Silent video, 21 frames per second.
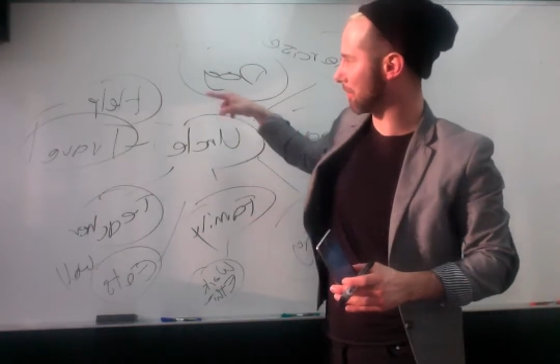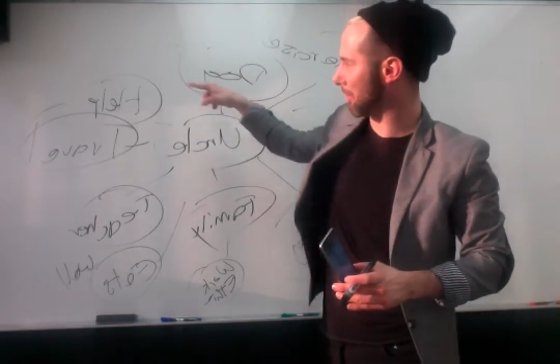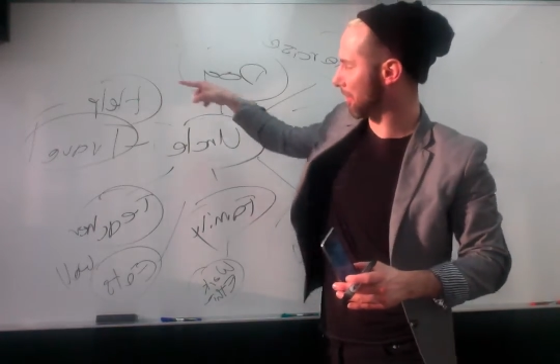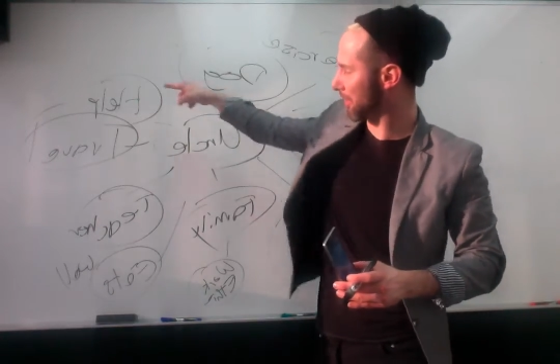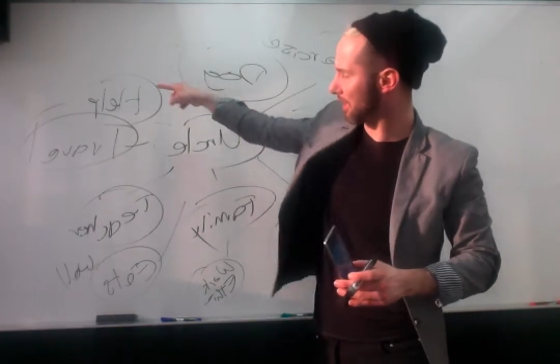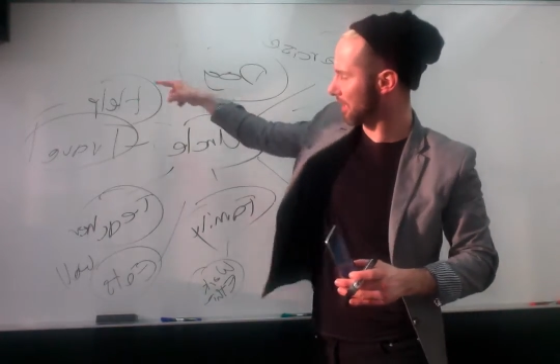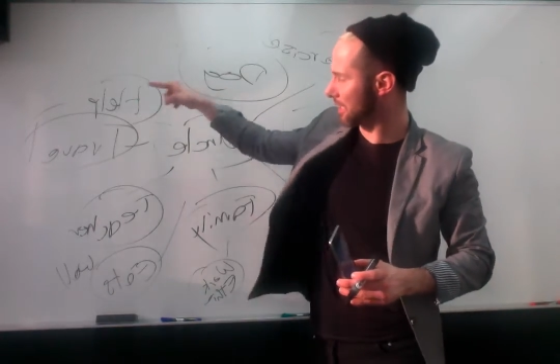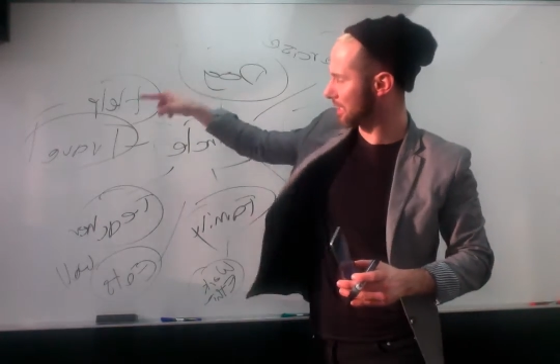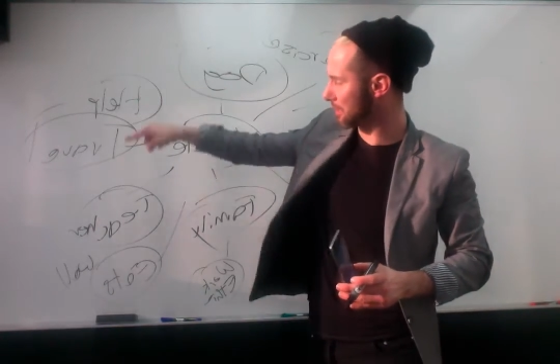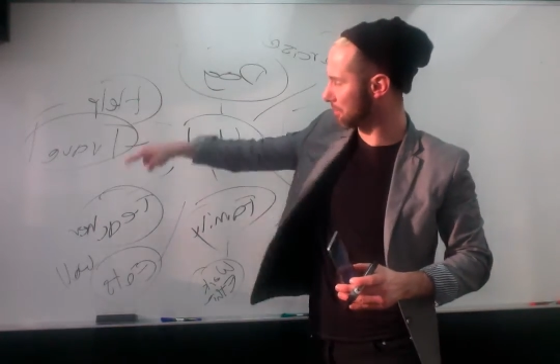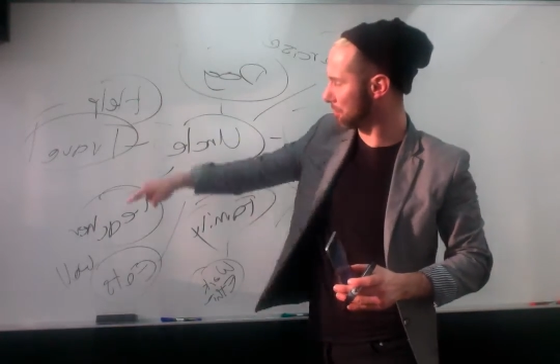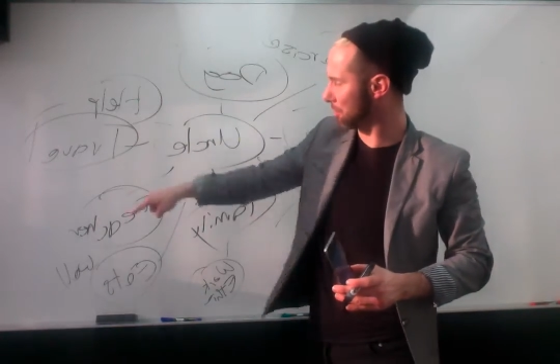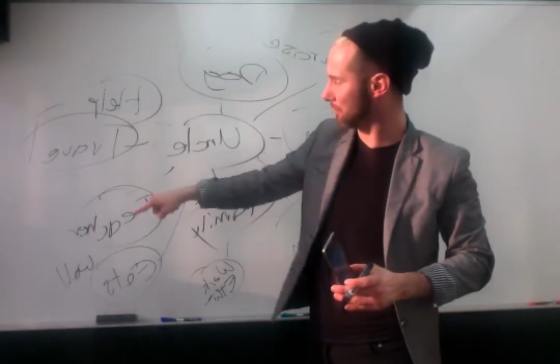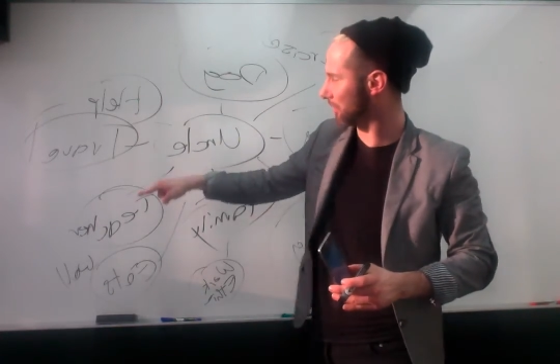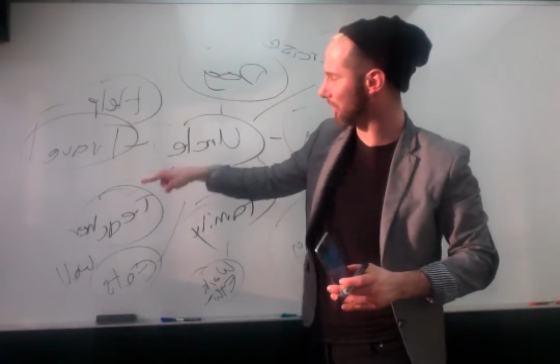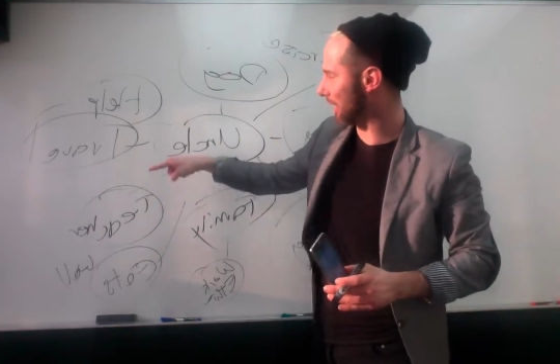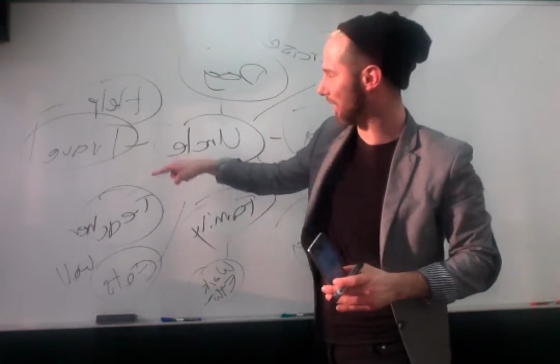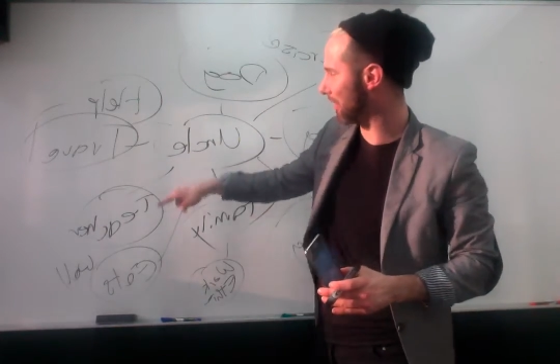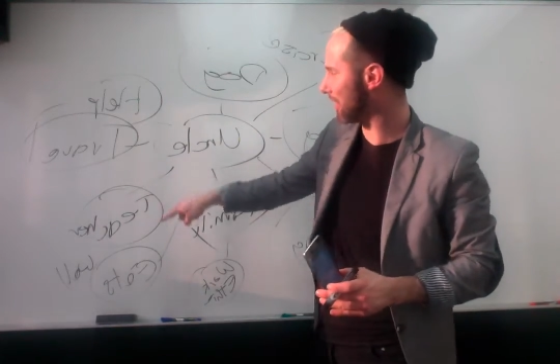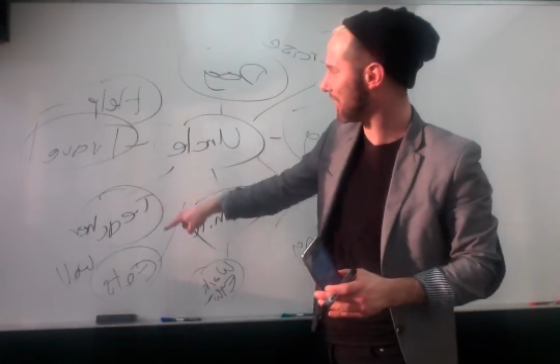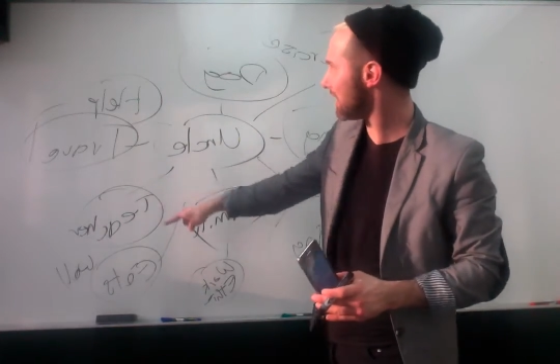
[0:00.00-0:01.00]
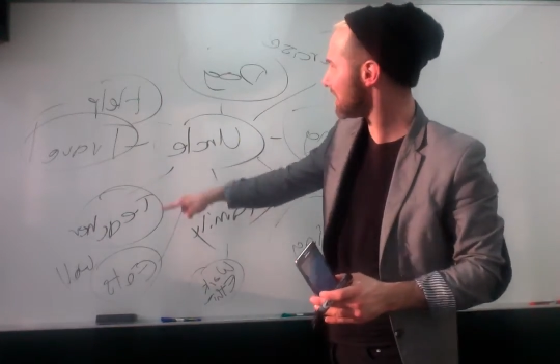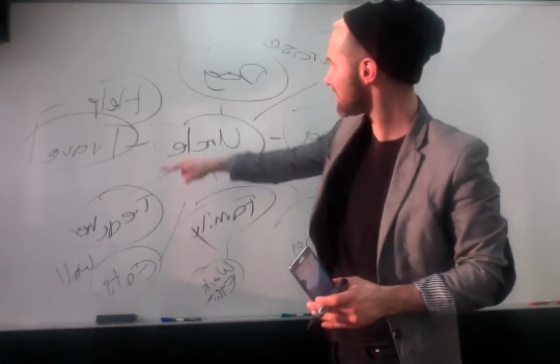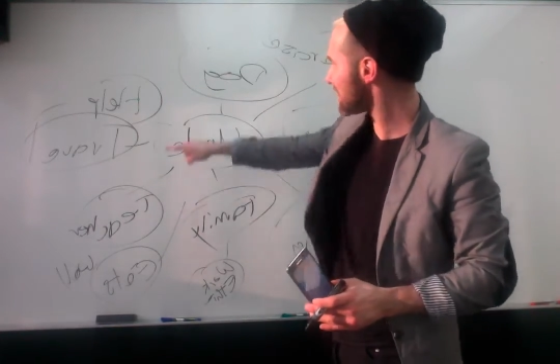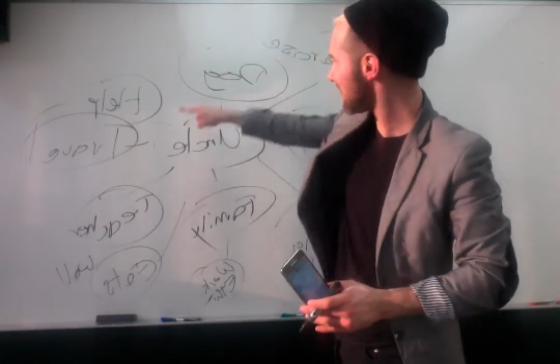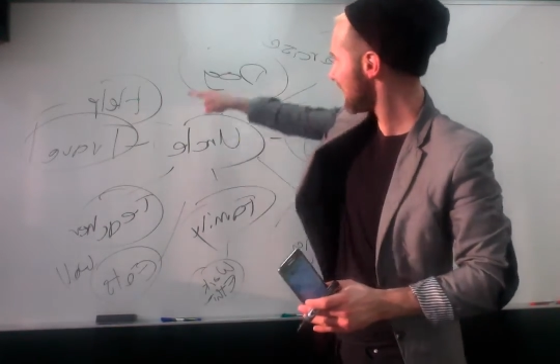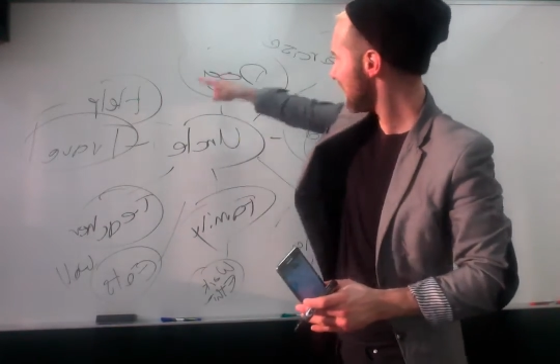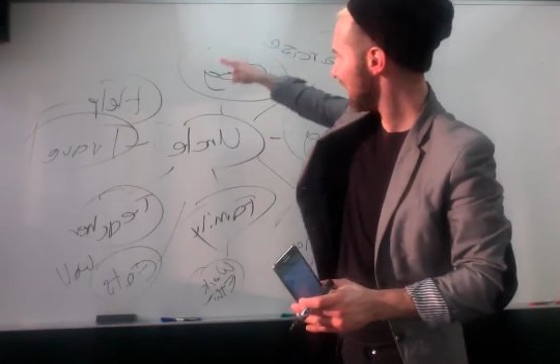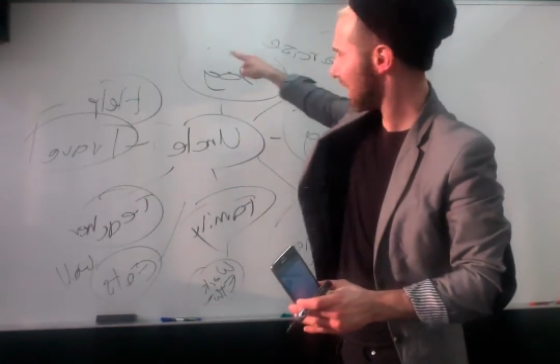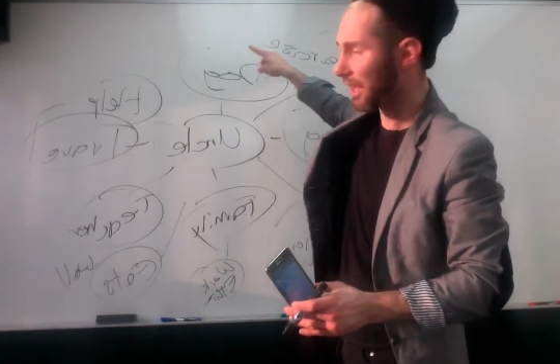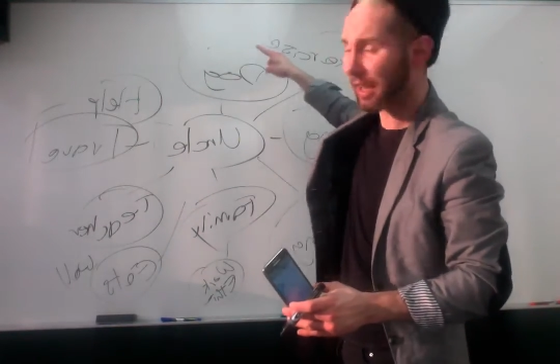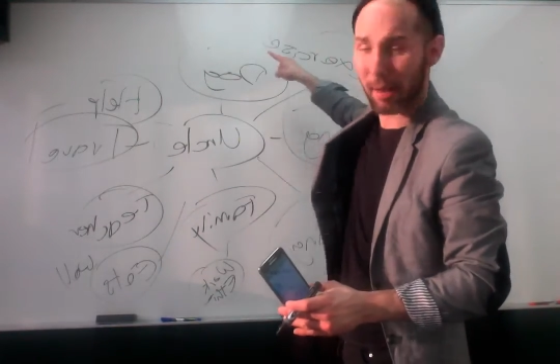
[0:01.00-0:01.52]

about this, move around this,